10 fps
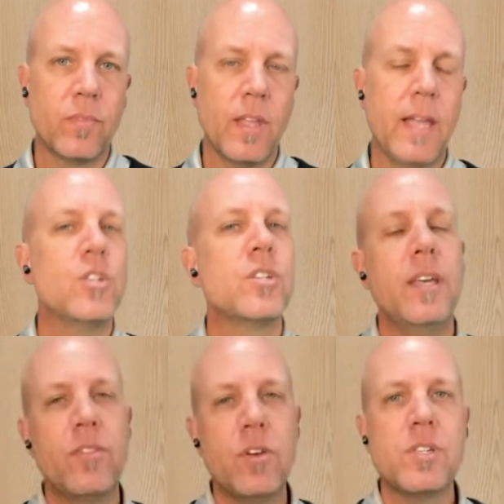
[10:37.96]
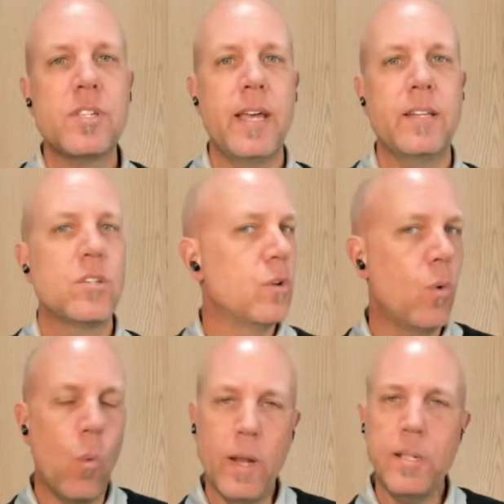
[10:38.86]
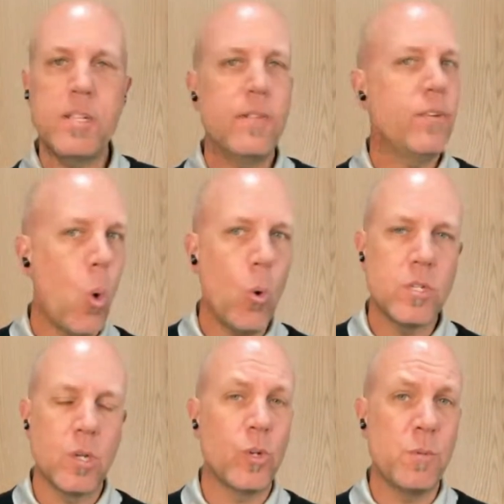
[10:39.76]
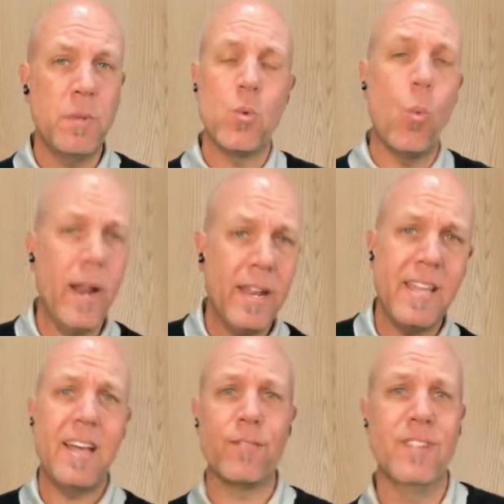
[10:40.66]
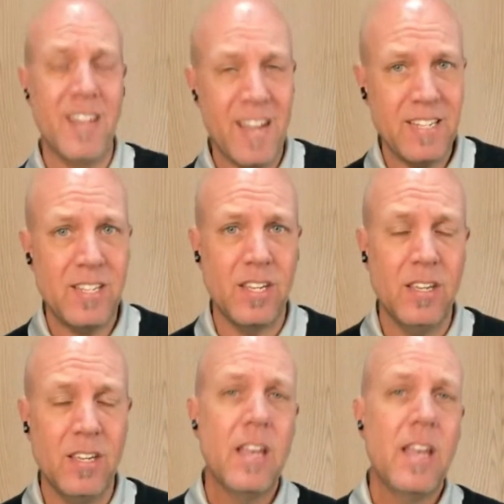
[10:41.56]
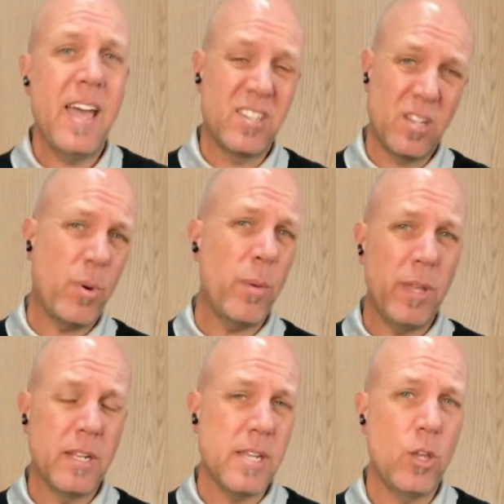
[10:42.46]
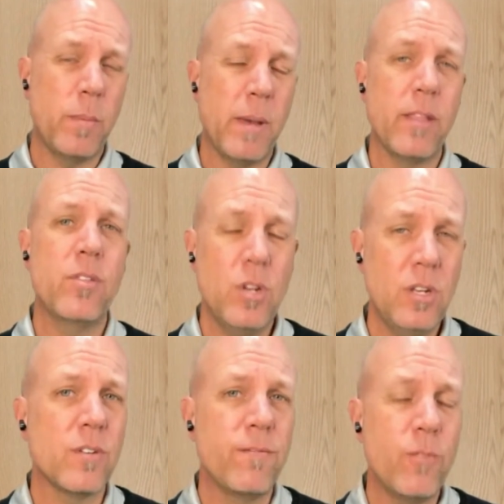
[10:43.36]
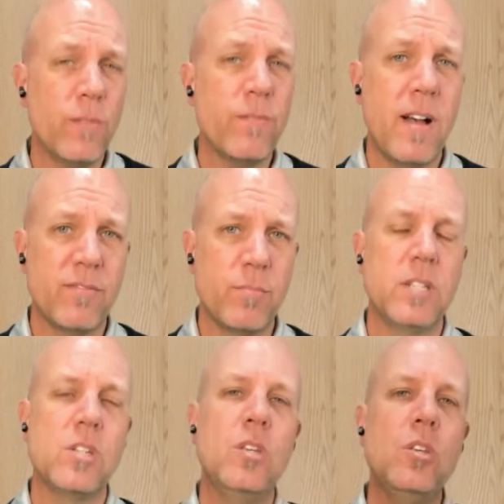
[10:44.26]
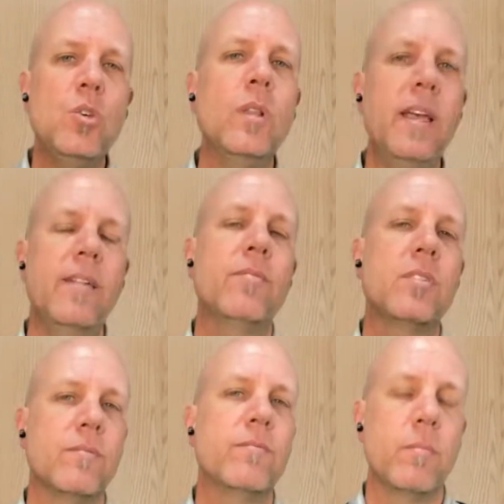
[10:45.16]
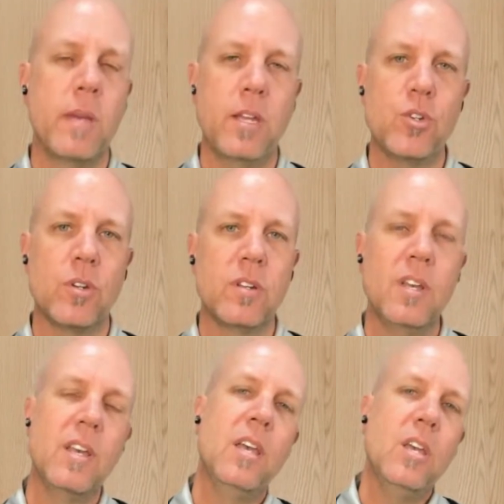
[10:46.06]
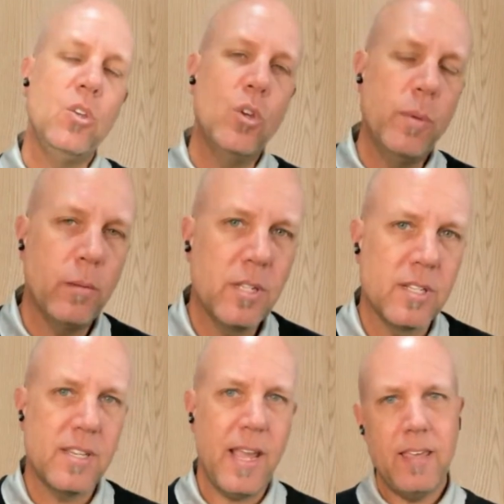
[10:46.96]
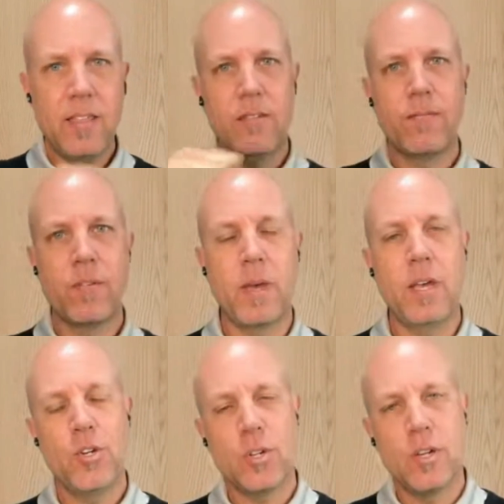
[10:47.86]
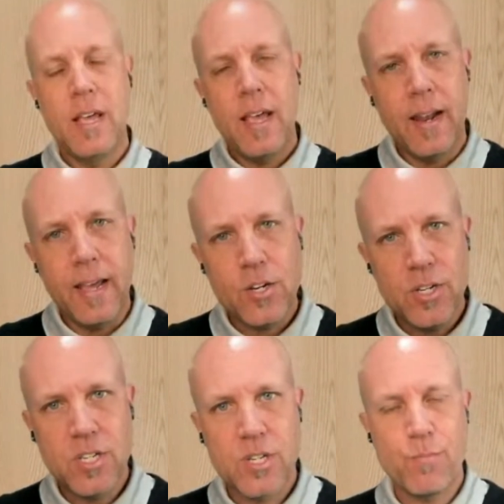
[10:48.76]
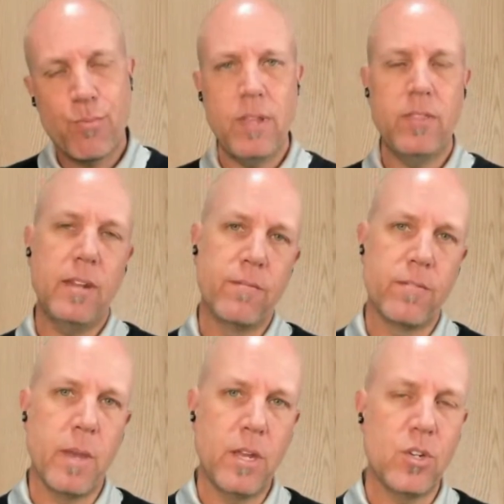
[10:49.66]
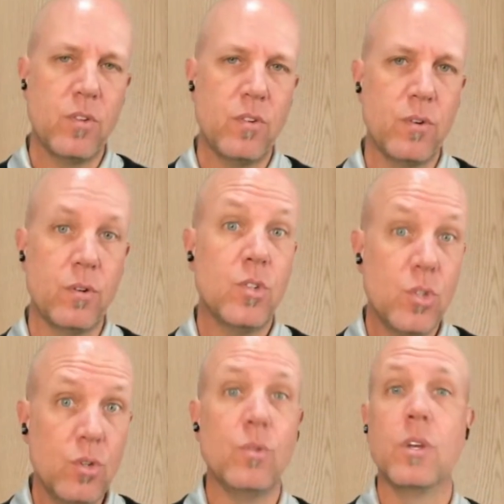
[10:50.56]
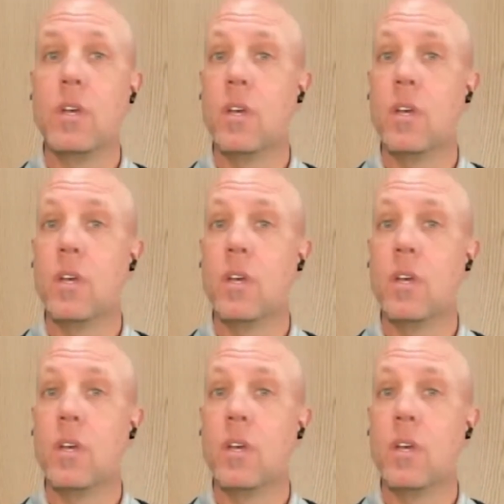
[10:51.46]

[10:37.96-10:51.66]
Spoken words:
and just get those stats, do it once every quarter, which means one day out of 90, and it's probably going to take you about 30 to 45 minutes, you will have this information. You'll be able to take that information and actually spread that information through to